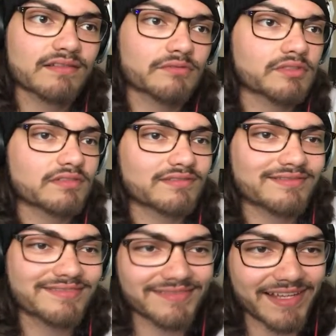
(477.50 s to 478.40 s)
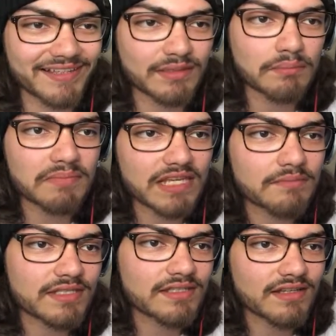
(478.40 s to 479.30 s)
real, like the
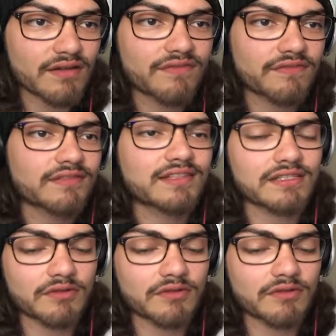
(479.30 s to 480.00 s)
meme stuff that